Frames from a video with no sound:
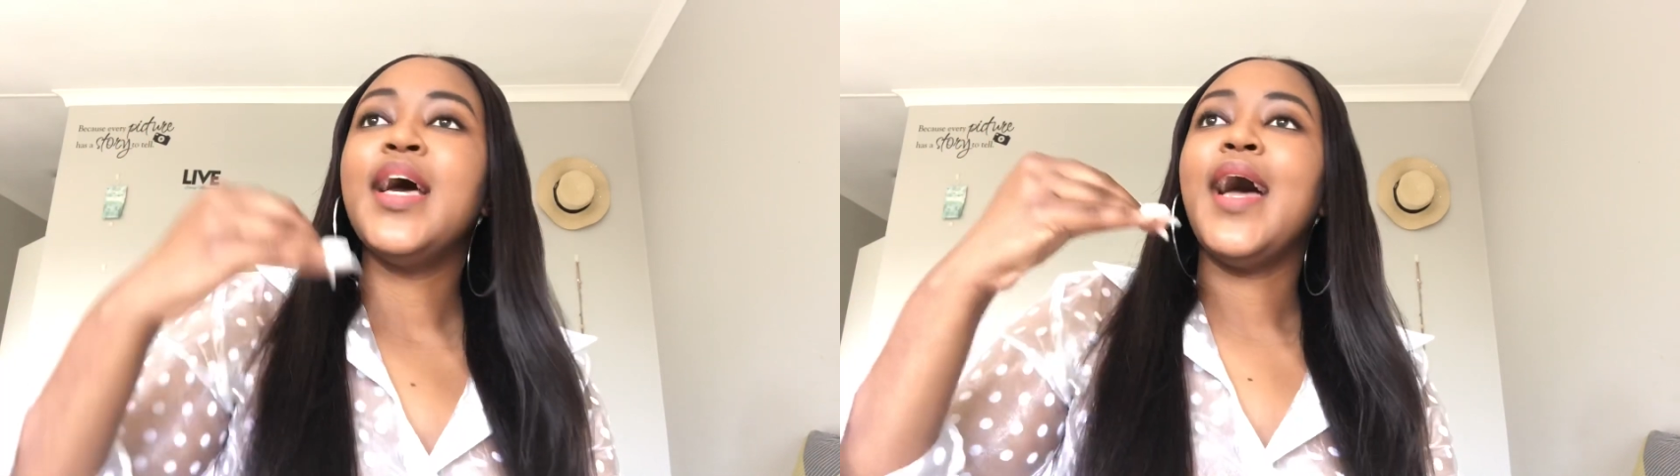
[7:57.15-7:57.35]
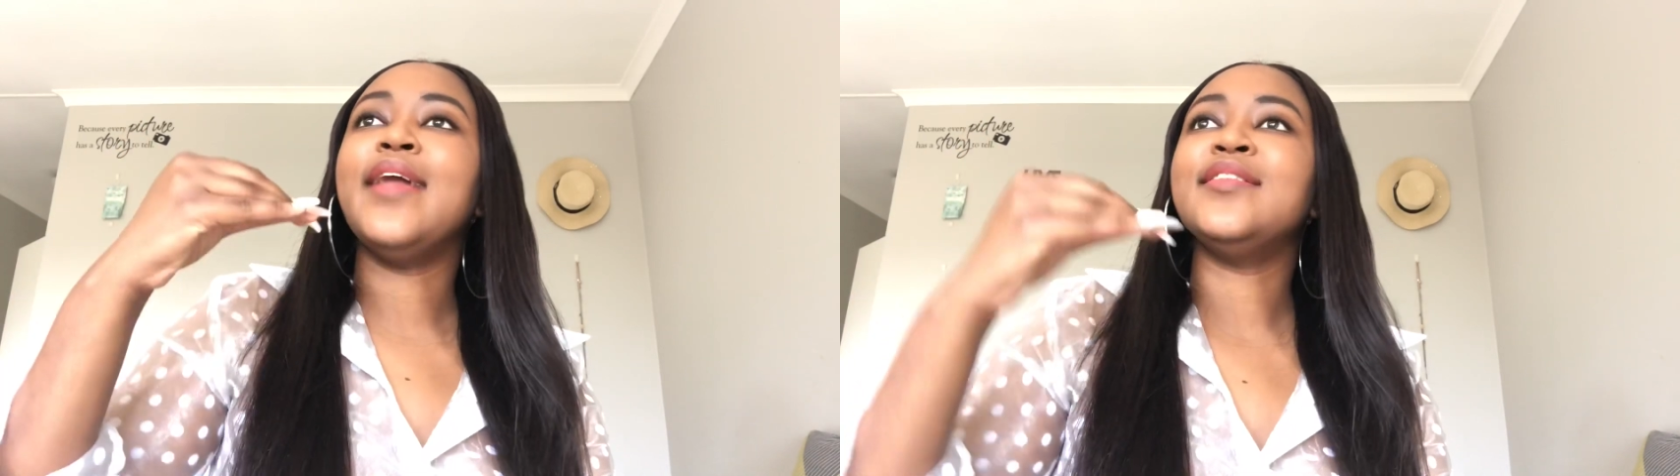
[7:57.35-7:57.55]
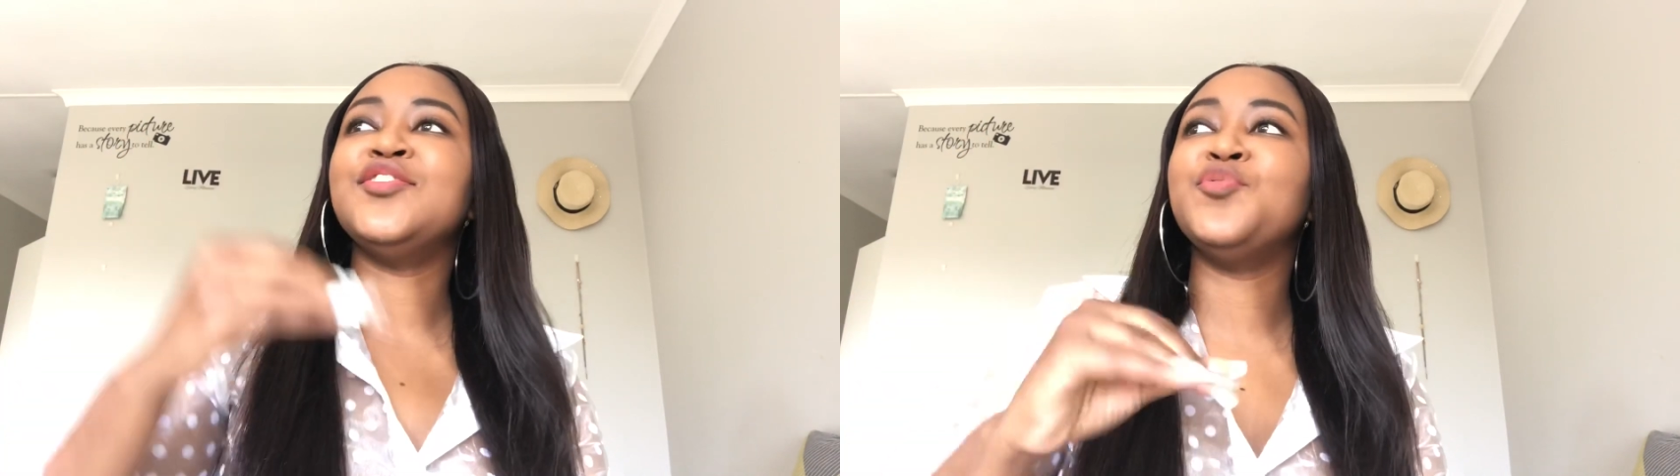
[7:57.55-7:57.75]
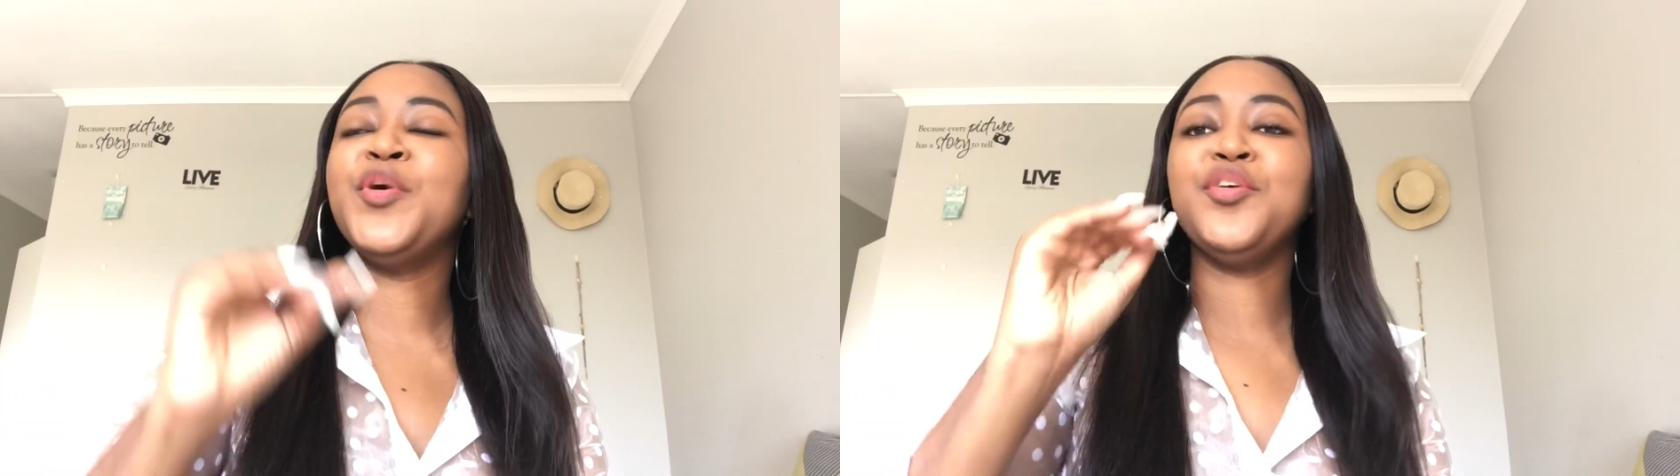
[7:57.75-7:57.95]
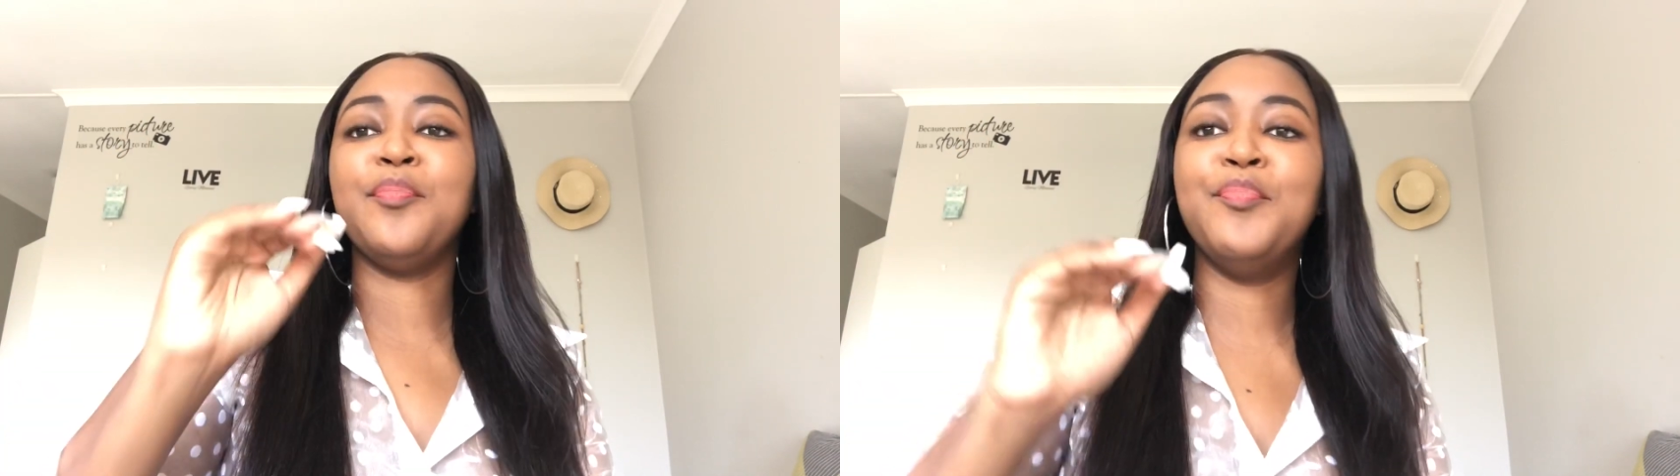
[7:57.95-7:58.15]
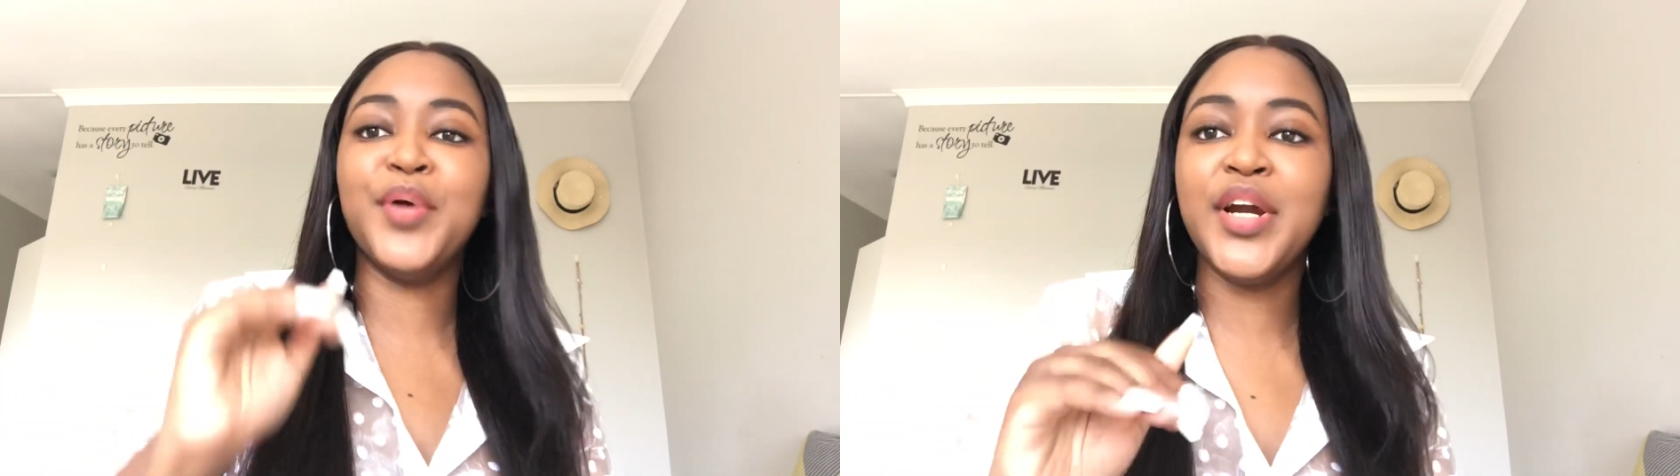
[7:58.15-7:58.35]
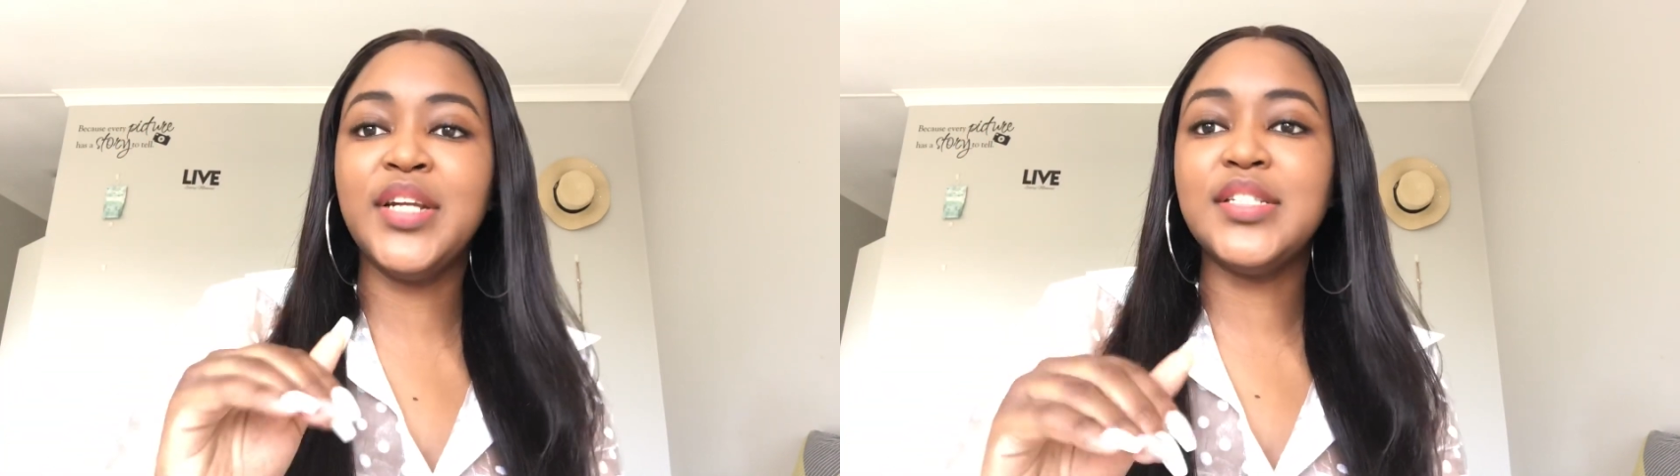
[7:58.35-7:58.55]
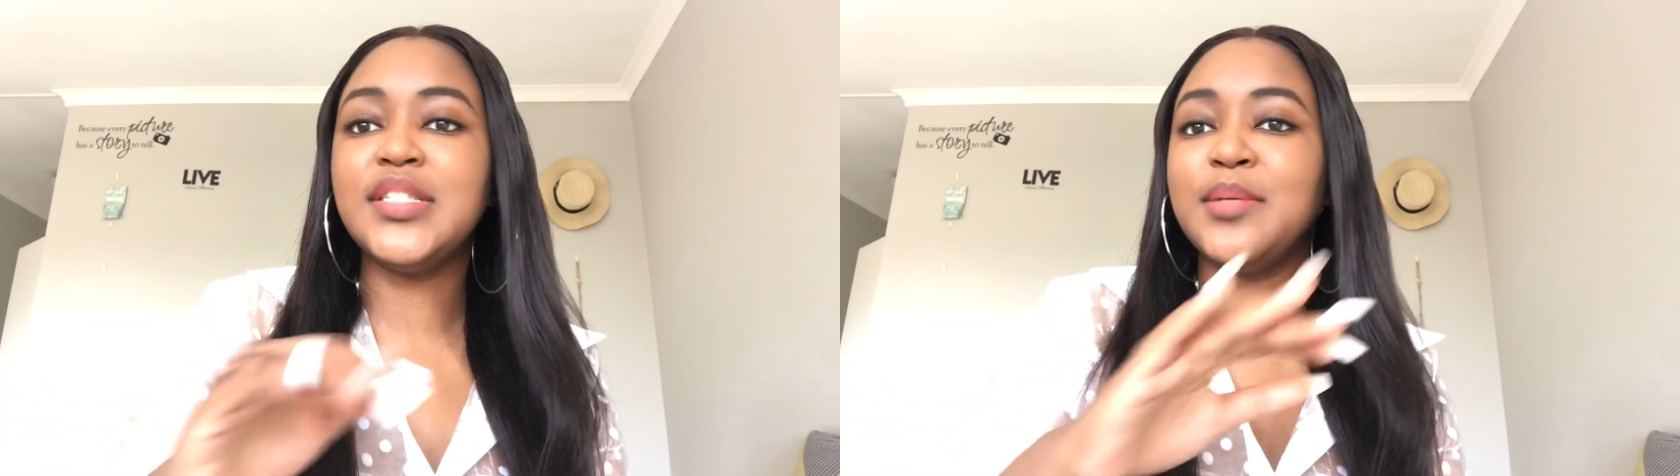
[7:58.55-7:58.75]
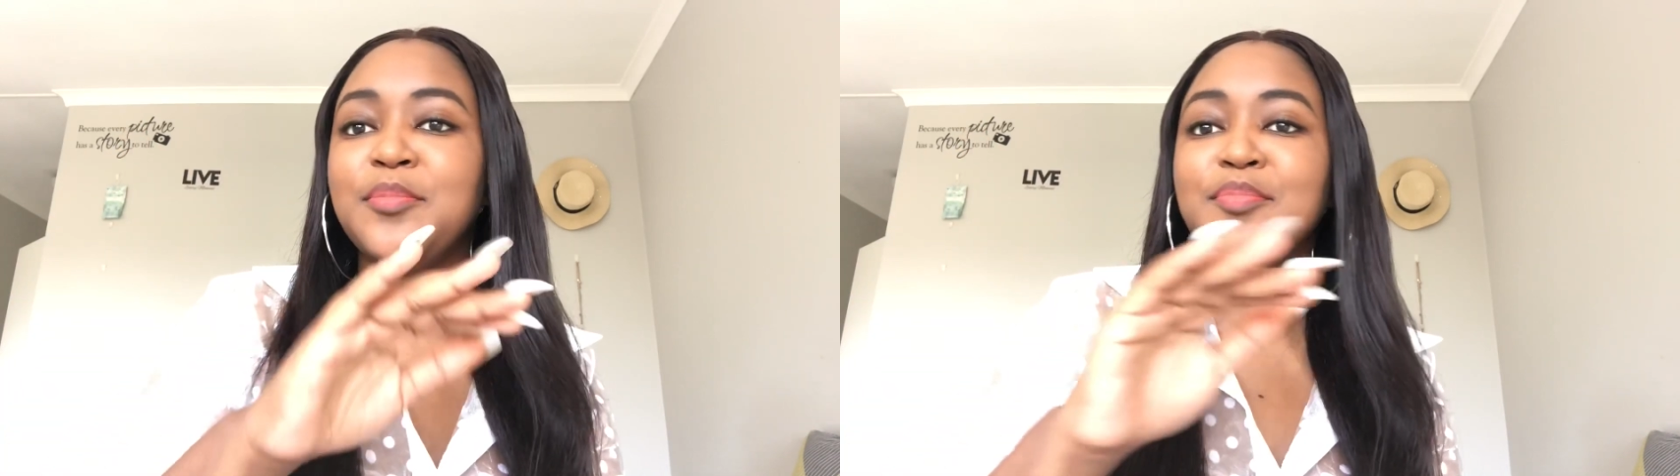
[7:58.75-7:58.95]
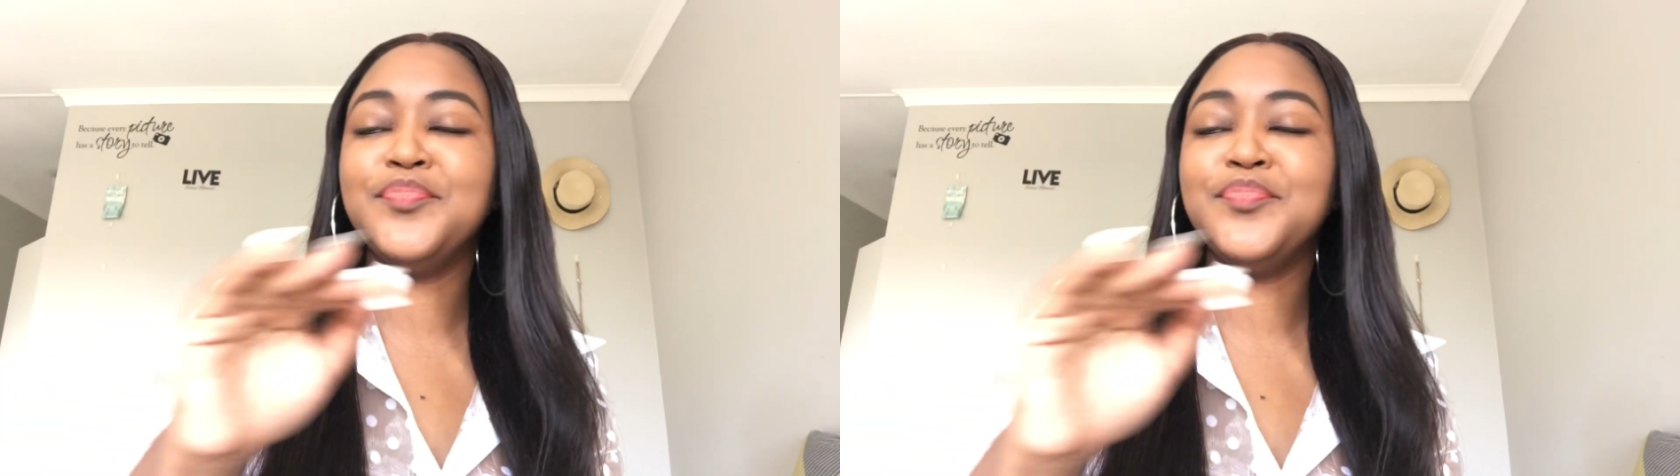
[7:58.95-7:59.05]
And when you burn some